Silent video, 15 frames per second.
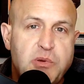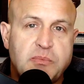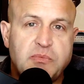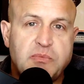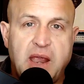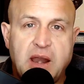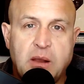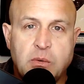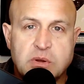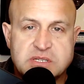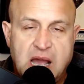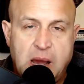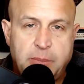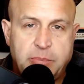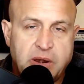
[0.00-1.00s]
up to date on what's
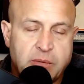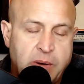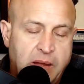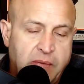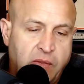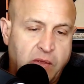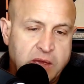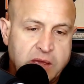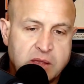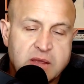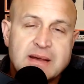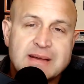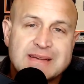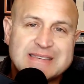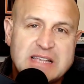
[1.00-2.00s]
happening around the league.
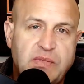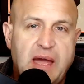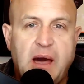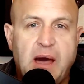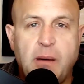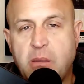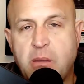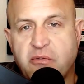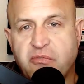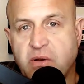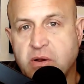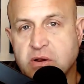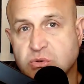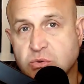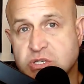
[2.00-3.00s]
Stick with Alabama
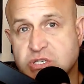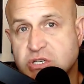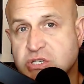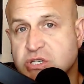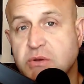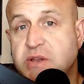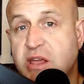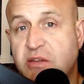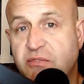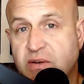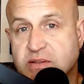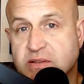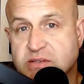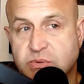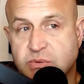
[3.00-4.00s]
first. Let's just go
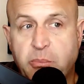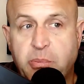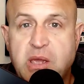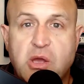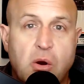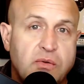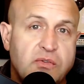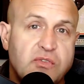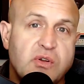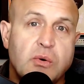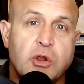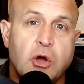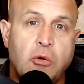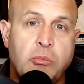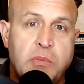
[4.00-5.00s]
defense. We know Pete Golding's
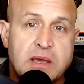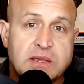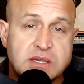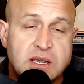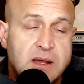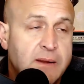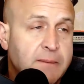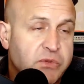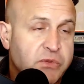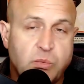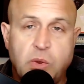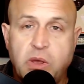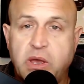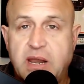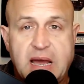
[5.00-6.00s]
going to Ole Miss. It's a
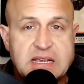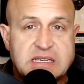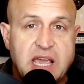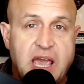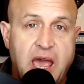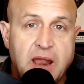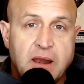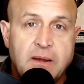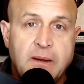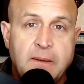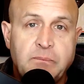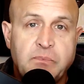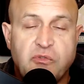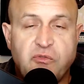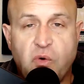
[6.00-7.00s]
really nice get
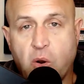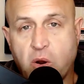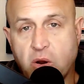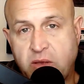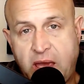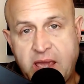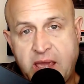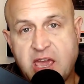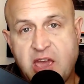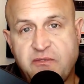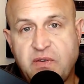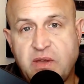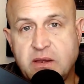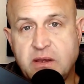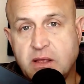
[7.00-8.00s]
for Lane
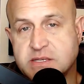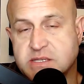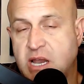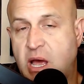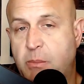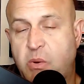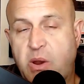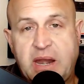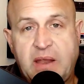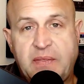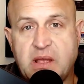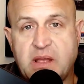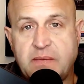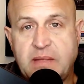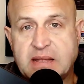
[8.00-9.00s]
Kiffin. It's an upgrade, I
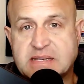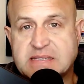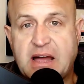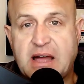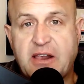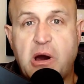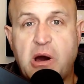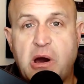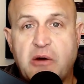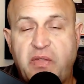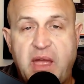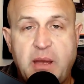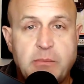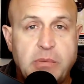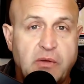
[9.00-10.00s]
think, on that side of the ball for
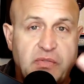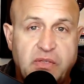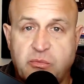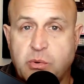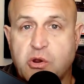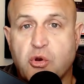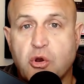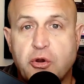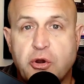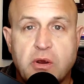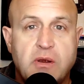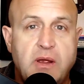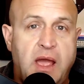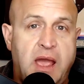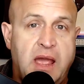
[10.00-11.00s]
them, both as a
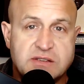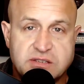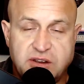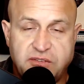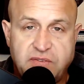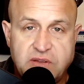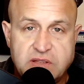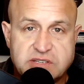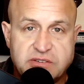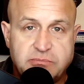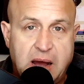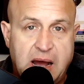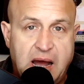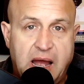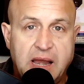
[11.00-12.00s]
recruiter and as a defensive
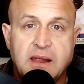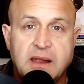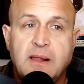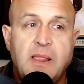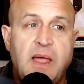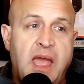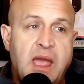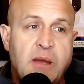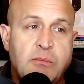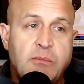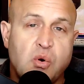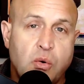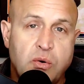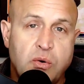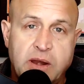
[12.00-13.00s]
mind and with
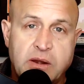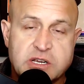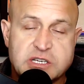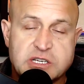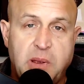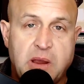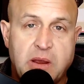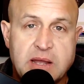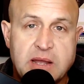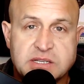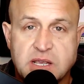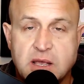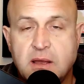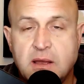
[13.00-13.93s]
coordinator experience.